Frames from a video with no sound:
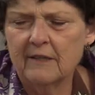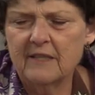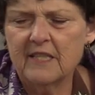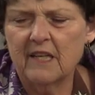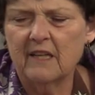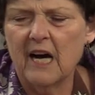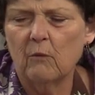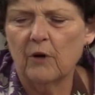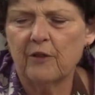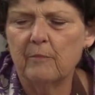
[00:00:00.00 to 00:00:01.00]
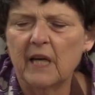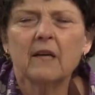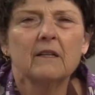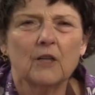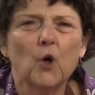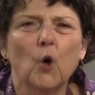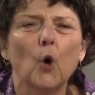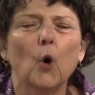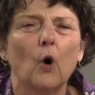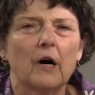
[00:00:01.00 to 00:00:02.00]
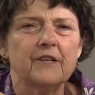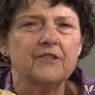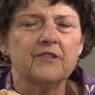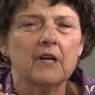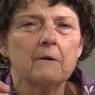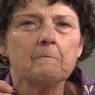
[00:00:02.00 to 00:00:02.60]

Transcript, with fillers: Say that with me, gourds.